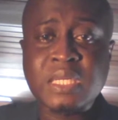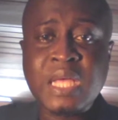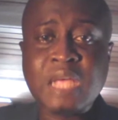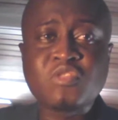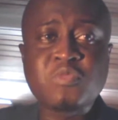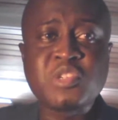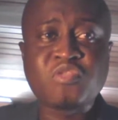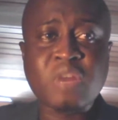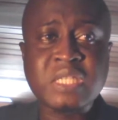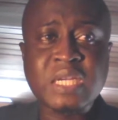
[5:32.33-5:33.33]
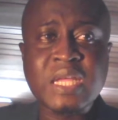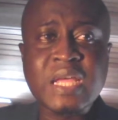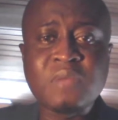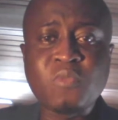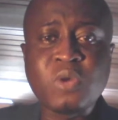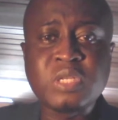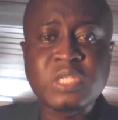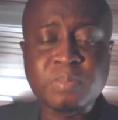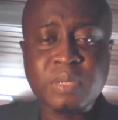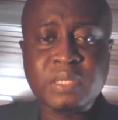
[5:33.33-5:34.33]
It has to be structured and well
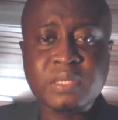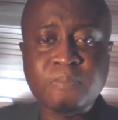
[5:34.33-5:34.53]
disciplined.